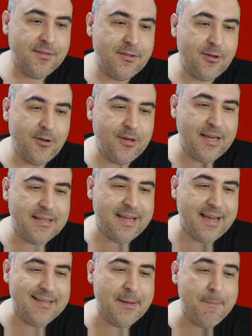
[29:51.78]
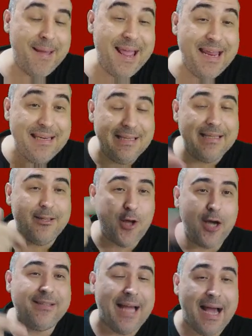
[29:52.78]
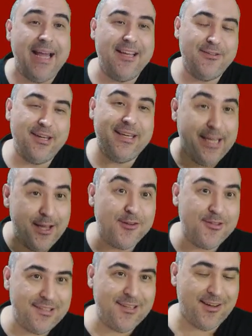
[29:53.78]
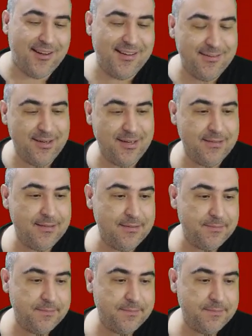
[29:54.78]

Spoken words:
So in that case, he made the dog die. So he killed the dog, right?